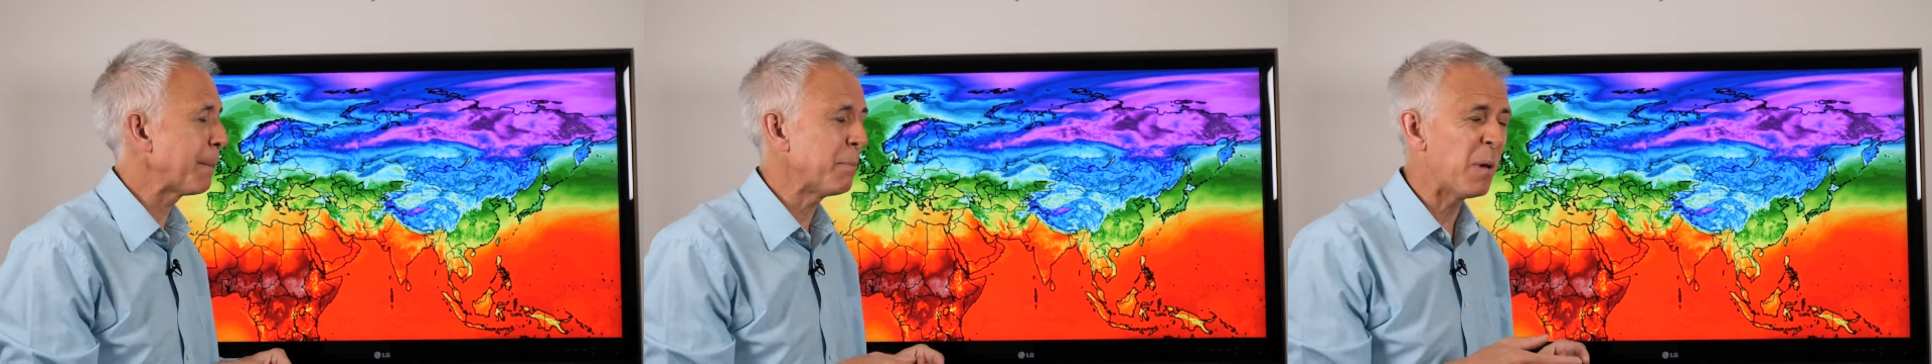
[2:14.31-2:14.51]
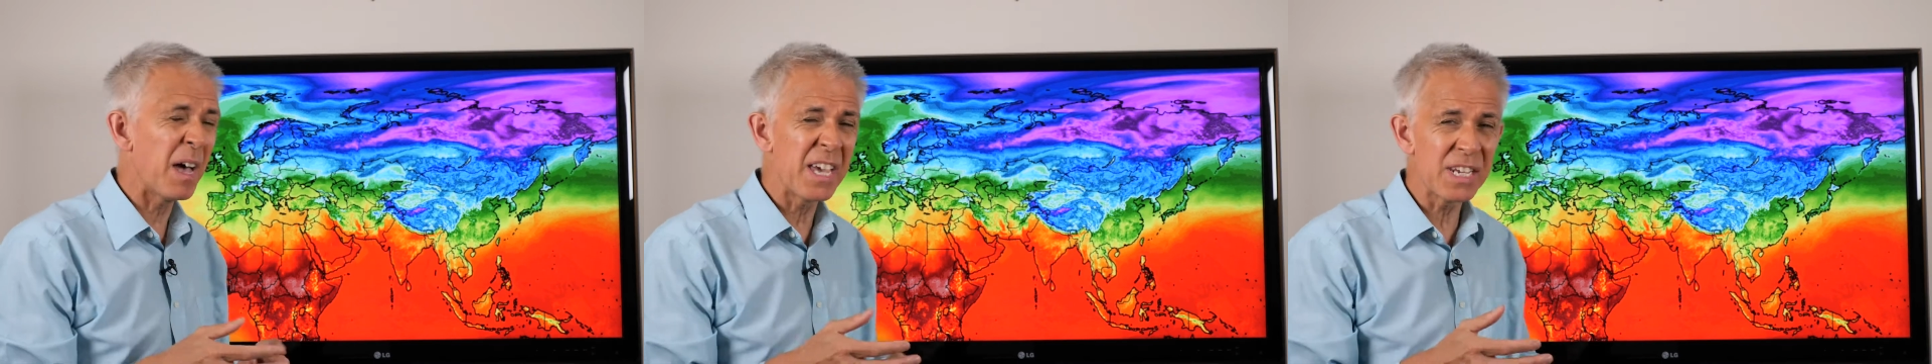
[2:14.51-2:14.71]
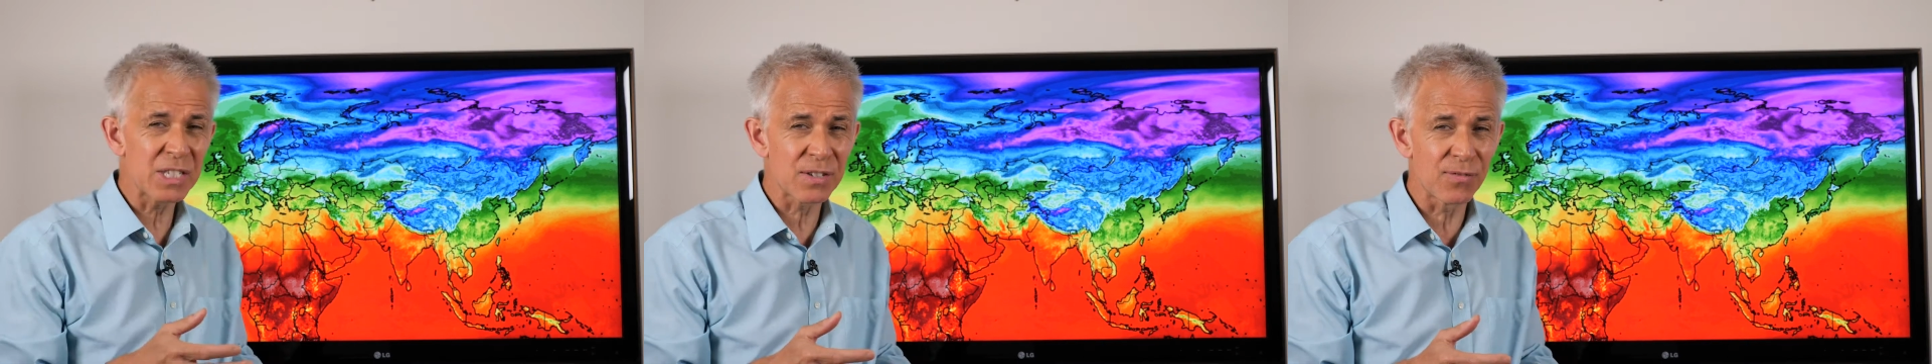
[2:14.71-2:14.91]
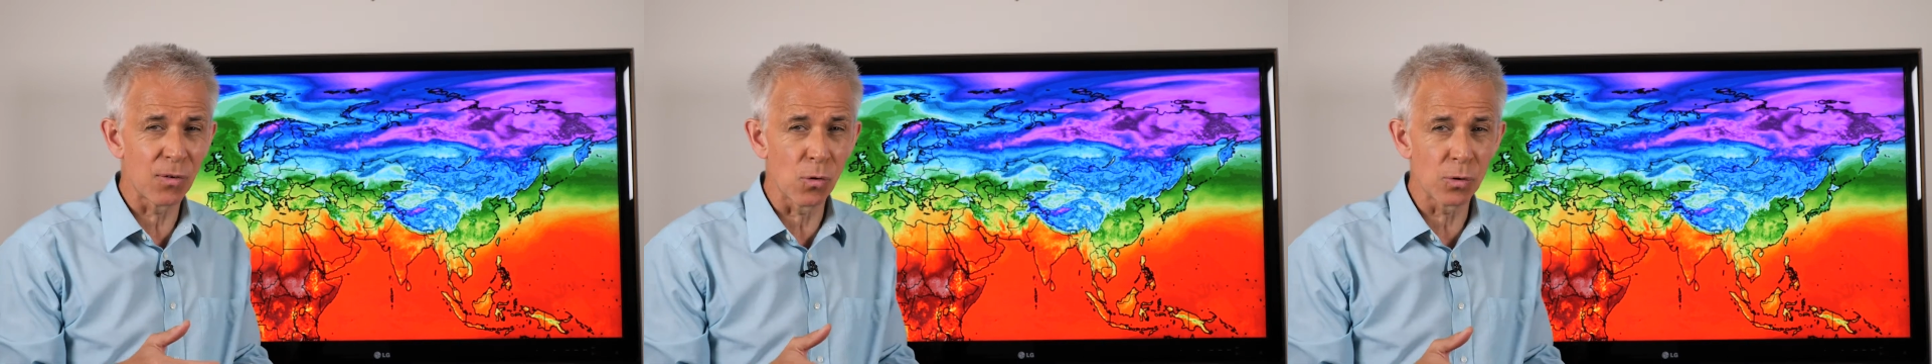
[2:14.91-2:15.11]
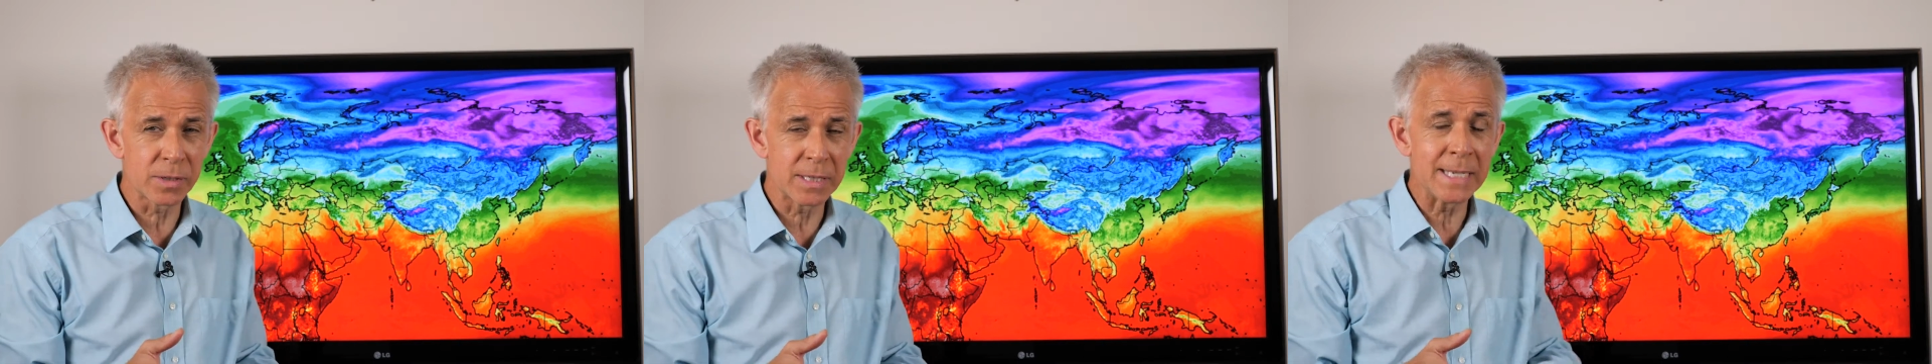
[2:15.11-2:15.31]
minus
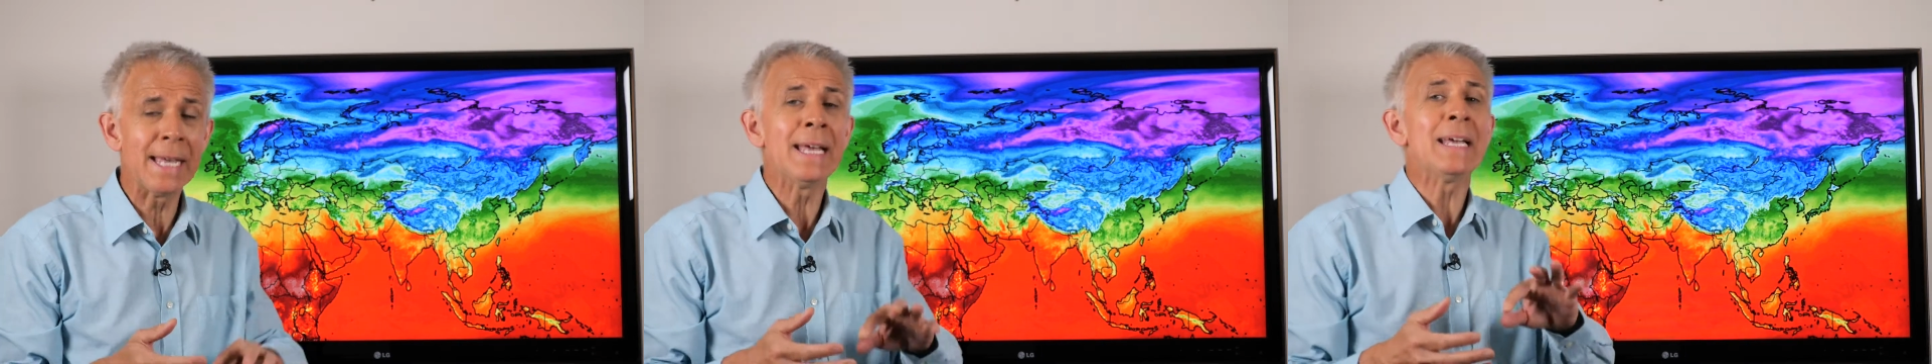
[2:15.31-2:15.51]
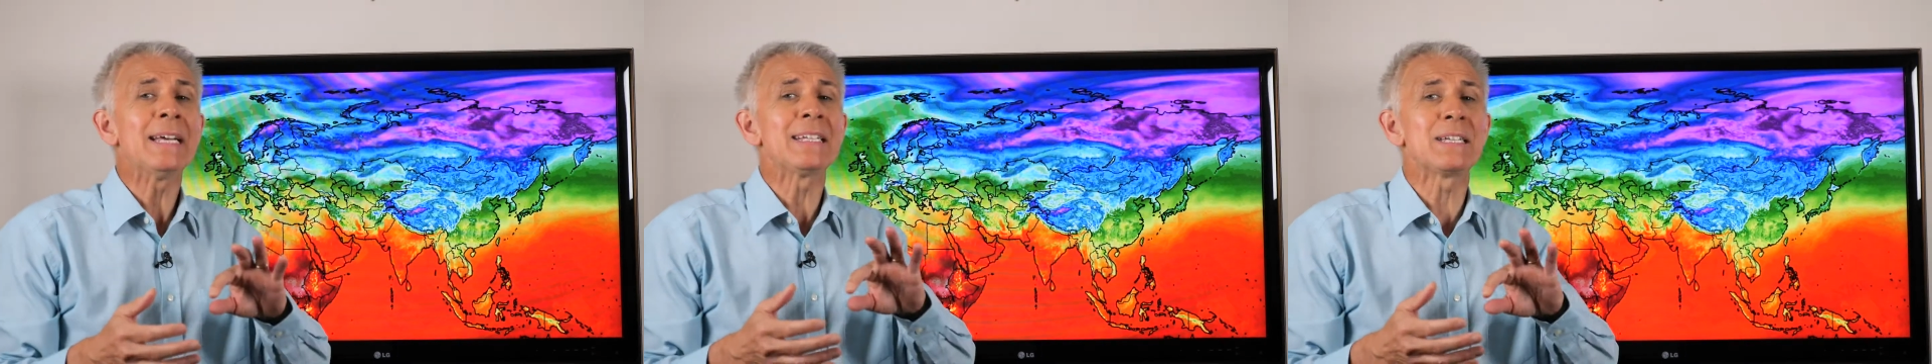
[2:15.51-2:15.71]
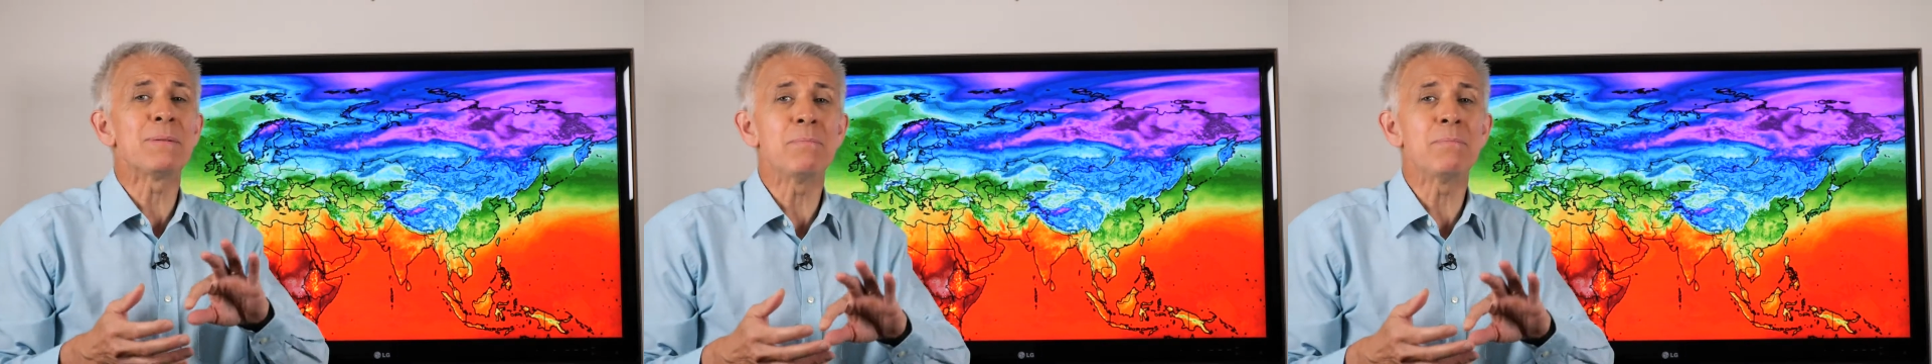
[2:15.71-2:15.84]
40 to